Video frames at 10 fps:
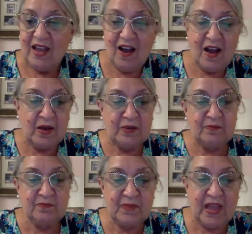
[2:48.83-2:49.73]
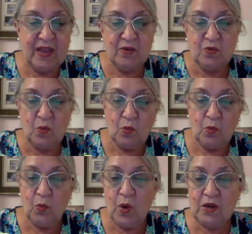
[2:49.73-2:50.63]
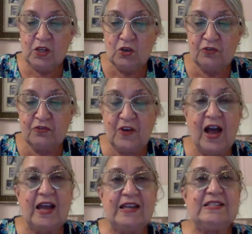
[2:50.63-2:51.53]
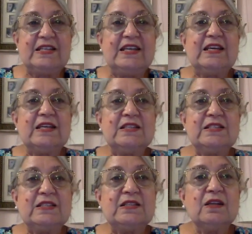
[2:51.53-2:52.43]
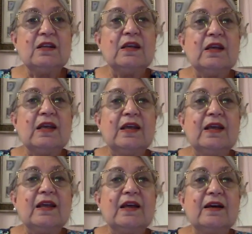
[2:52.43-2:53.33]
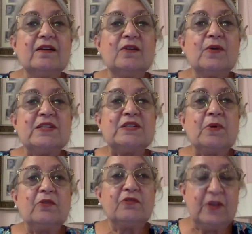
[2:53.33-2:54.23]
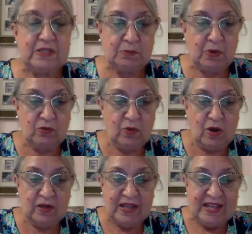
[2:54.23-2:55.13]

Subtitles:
And what you'll find is, oh, I spelled Facebook wrong.